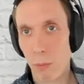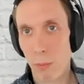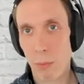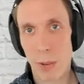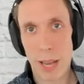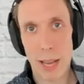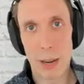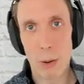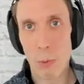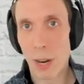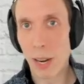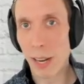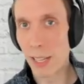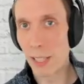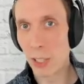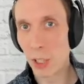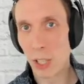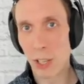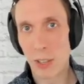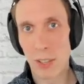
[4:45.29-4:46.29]
anyone I
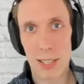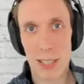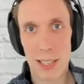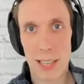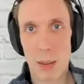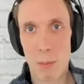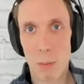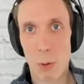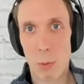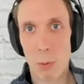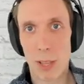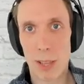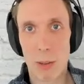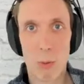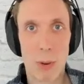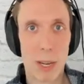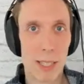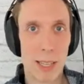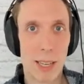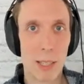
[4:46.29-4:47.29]
share this statement with, it
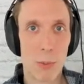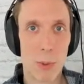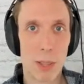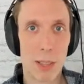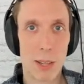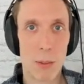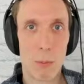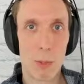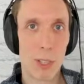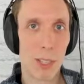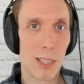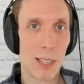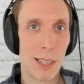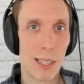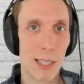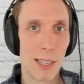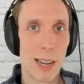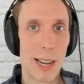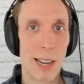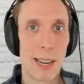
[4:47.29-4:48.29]
resonates with them, which is
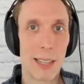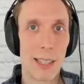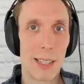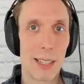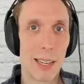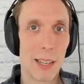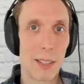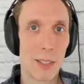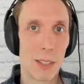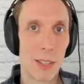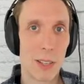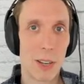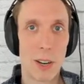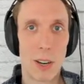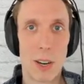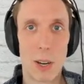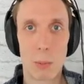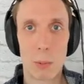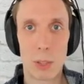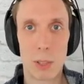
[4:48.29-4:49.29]
anxiety in sales is
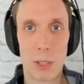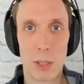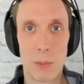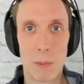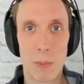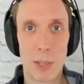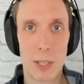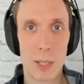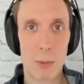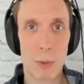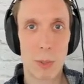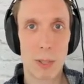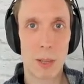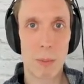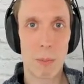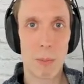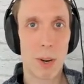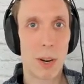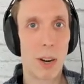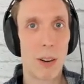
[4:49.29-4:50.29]
not optional. It's really
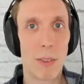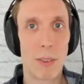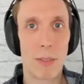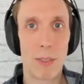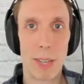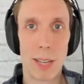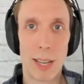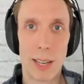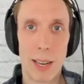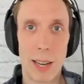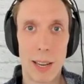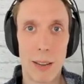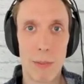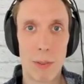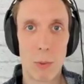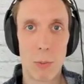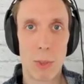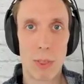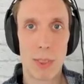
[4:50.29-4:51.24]
part of everyday life. And